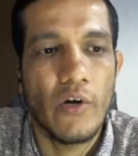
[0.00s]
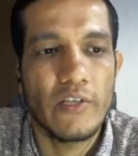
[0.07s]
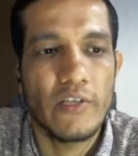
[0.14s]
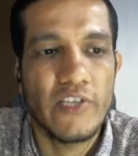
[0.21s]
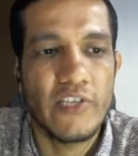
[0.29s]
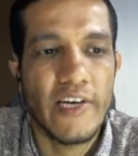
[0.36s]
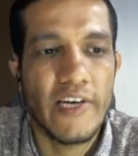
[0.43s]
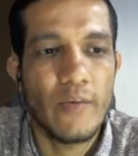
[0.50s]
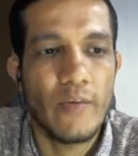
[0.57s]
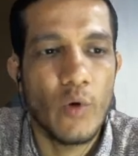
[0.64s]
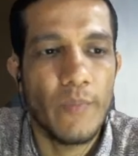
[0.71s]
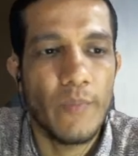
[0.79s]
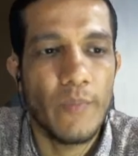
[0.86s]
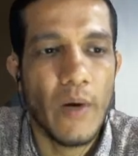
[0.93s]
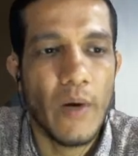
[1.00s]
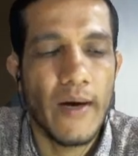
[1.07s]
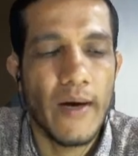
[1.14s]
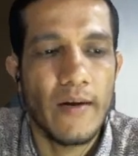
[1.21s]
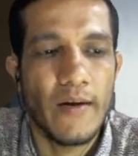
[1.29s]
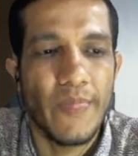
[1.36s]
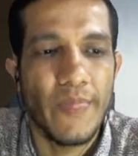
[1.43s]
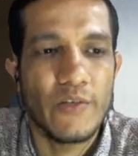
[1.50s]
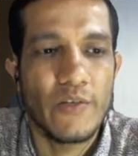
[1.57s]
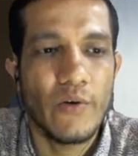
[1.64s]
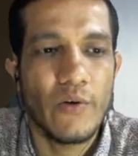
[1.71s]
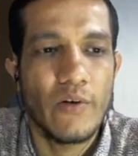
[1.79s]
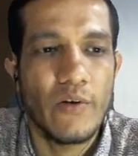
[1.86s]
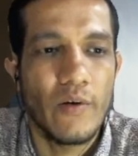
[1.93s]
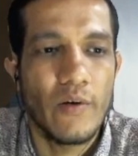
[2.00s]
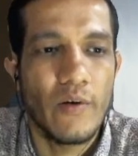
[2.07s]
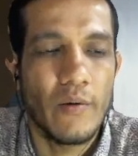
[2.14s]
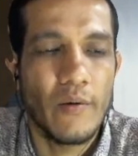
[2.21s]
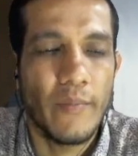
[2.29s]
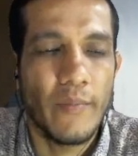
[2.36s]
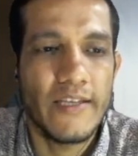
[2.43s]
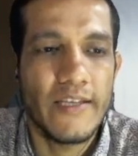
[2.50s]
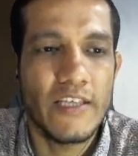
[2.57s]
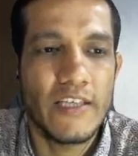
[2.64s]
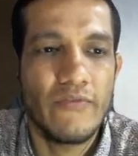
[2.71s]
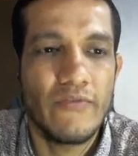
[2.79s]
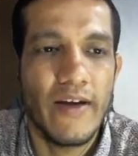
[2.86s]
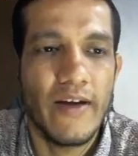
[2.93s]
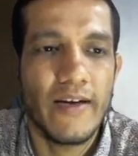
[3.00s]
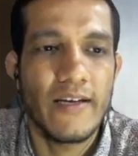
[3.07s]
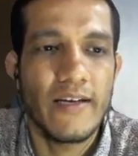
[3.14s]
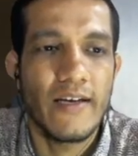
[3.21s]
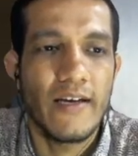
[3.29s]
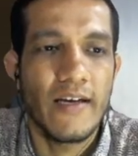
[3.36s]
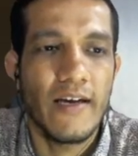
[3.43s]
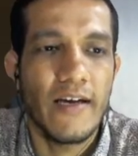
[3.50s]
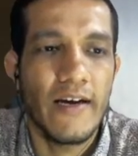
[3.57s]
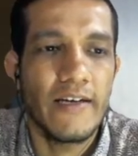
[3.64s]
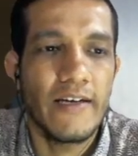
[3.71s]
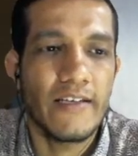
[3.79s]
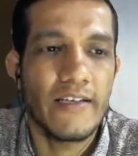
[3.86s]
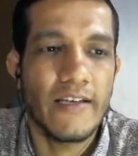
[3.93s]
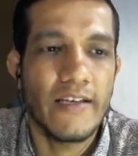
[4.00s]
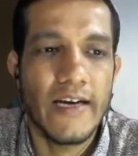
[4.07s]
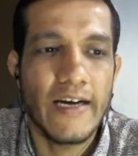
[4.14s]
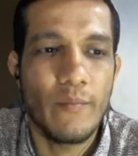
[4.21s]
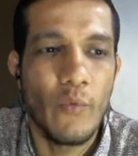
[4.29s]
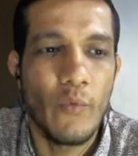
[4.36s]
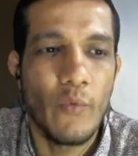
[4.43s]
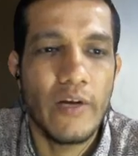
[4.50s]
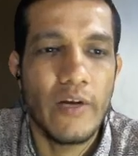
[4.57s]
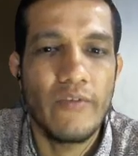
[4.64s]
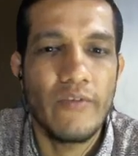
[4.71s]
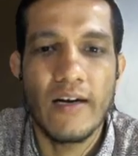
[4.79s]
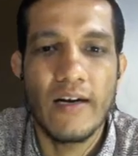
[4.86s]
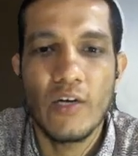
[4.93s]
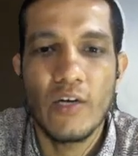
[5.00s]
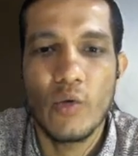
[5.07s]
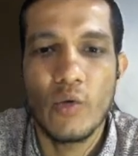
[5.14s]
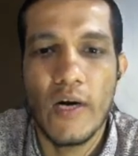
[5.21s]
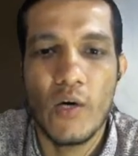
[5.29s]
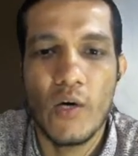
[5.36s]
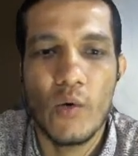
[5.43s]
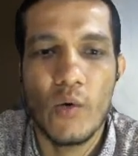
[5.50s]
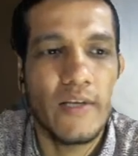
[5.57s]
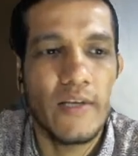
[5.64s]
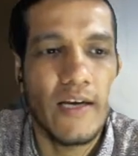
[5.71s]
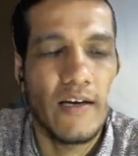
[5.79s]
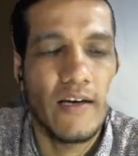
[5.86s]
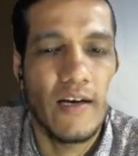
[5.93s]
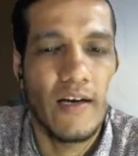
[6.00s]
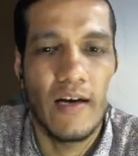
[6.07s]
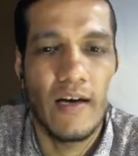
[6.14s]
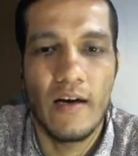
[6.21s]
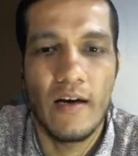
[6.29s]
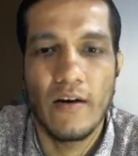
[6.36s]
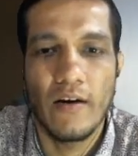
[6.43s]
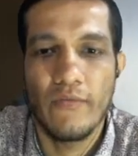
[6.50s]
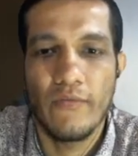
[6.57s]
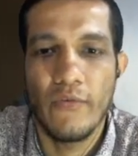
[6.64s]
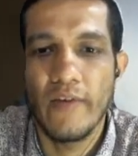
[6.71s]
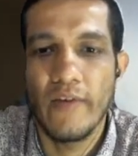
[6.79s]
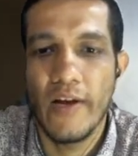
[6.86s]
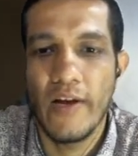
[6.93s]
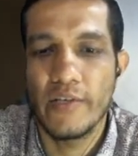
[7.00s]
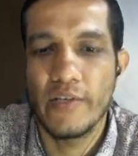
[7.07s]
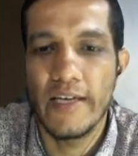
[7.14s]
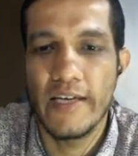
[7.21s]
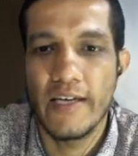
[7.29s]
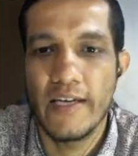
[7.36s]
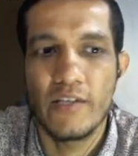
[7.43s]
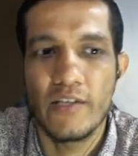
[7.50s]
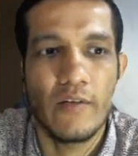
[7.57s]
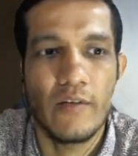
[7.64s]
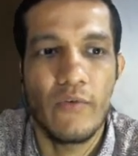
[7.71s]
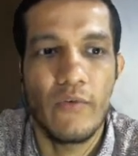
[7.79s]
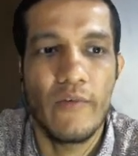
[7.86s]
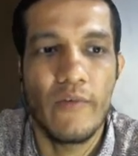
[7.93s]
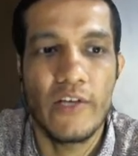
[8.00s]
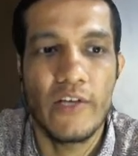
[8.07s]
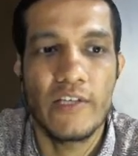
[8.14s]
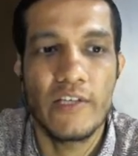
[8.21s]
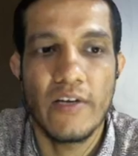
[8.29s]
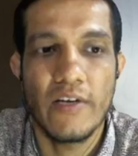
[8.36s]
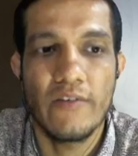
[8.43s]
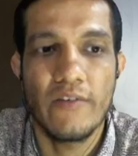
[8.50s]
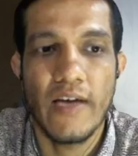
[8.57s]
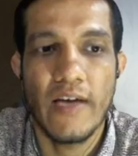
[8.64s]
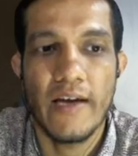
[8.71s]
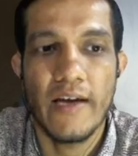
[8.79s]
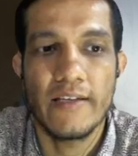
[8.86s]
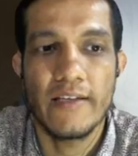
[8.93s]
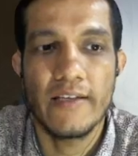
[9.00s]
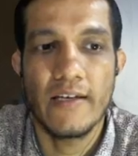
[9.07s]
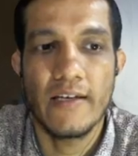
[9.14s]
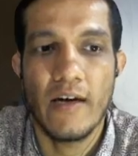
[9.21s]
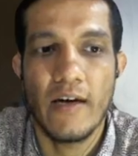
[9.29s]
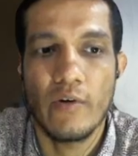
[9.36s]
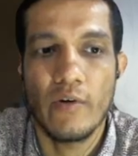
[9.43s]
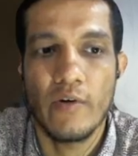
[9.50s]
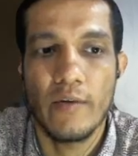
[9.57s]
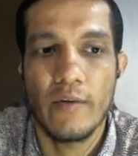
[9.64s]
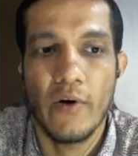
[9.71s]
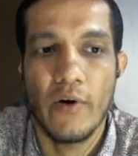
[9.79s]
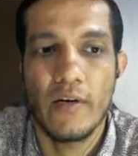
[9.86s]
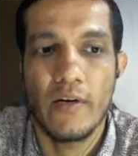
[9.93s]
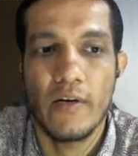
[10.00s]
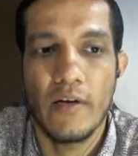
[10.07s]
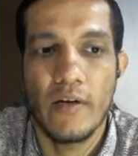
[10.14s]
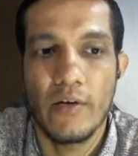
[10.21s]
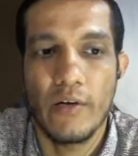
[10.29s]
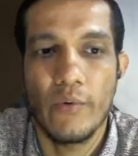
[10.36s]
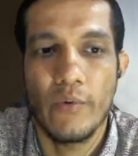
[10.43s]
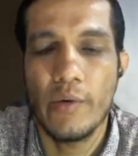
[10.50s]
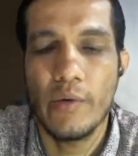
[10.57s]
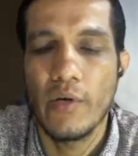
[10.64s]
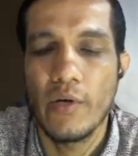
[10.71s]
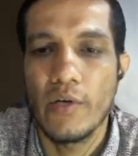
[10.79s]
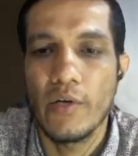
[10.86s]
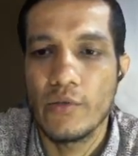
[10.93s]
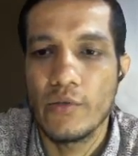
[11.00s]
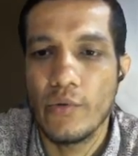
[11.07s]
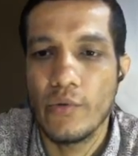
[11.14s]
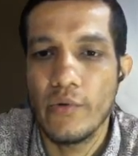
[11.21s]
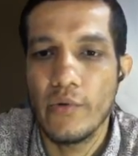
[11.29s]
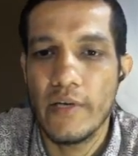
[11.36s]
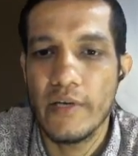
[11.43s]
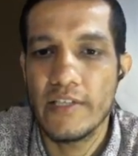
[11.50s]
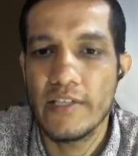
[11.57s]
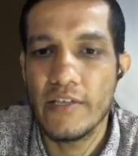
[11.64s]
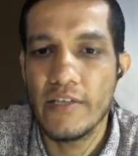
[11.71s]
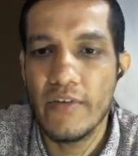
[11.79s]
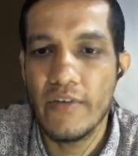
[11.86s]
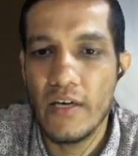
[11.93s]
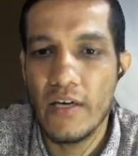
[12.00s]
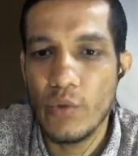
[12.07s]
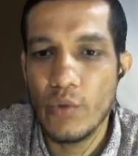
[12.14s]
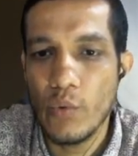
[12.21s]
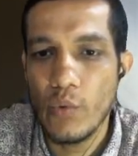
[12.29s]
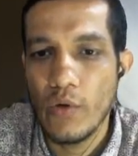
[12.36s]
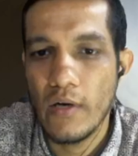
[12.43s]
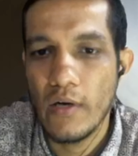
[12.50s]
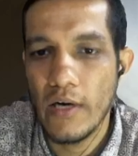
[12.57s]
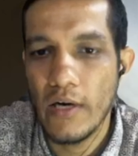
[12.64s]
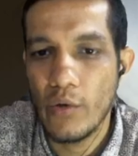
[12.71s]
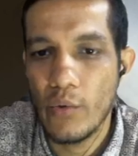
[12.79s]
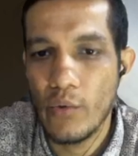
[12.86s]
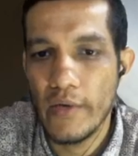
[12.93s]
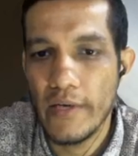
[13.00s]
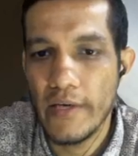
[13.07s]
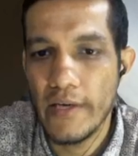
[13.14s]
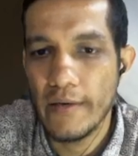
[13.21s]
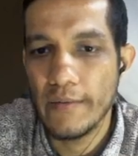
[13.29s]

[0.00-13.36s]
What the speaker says: generate more power. So by this effect, it's getting more difficult to control the fluid velocity. So the fluid velocity is very, very high at that outlet point I told you. So it is difficult to control here.